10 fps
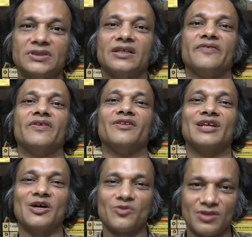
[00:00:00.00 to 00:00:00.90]
Mr.
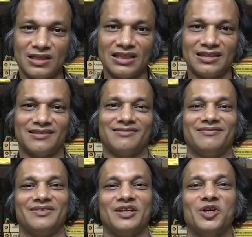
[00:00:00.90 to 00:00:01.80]
Defense Counsel,
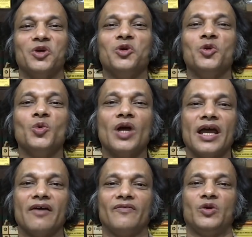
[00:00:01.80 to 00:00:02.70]
you
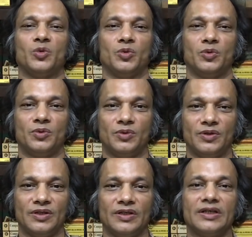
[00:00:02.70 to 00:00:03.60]
have to
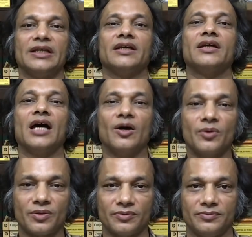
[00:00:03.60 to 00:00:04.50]
create a
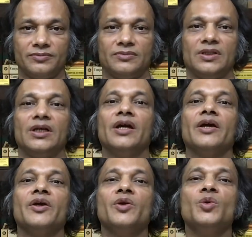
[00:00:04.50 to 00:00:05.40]
doubt.
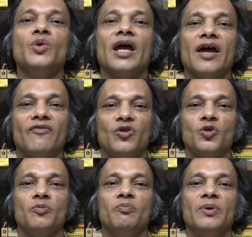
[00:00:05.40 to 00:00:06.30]
You have
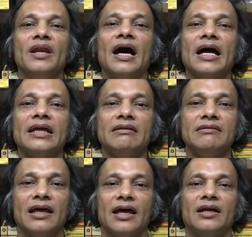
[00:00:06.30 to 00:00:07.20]
to
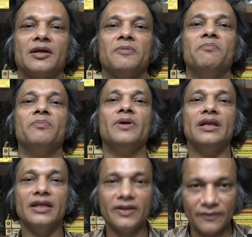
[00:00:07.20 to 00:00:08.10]
belie that
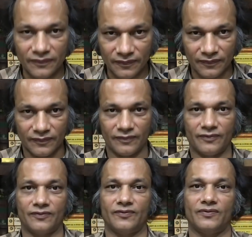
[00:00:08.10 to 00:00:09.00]
belief